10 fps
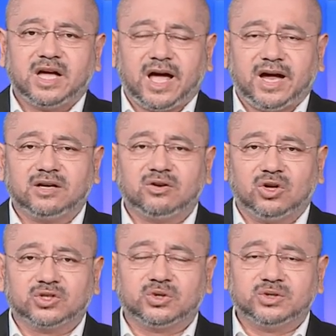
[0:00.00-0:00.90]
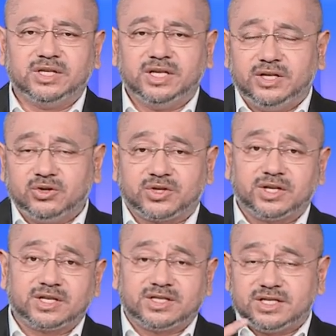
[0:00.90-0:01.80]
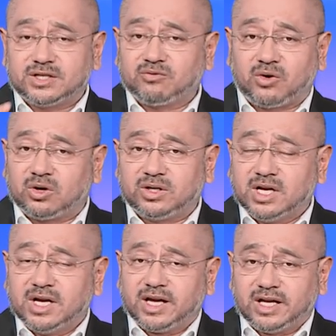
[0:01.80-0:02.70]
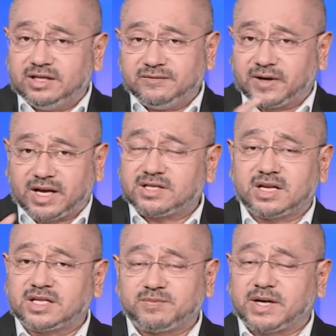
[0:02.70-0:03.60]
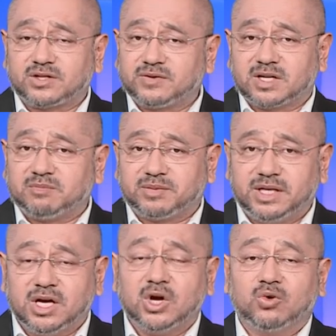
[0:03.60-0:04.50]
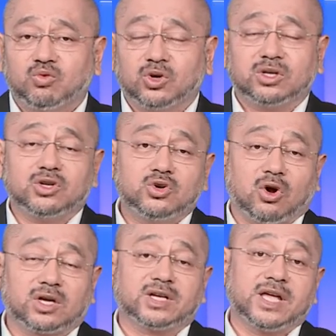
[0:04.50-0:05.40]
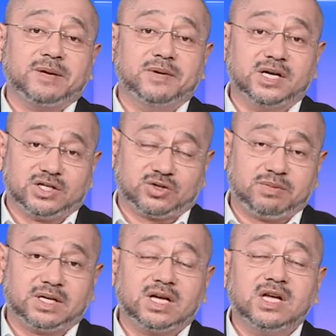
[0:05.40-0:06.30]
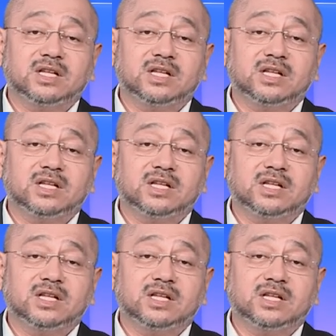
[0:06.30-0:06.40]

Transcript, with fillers: and also the idiosyncrasies involved in the financial aspects of the company would not emerge but